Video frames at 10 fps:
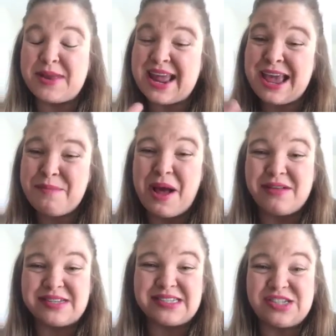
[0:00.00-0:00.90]
I mean, 8
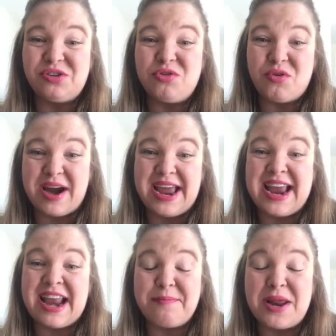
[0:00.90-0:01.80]
pounds is still
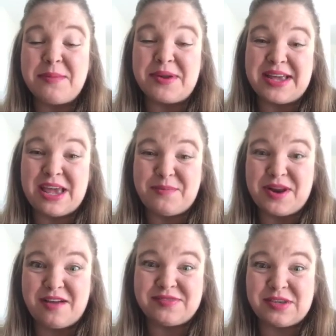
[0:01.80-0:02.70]
great, and I've been able to keep
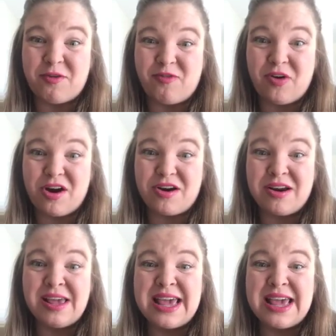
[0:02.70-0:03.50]
it off so far.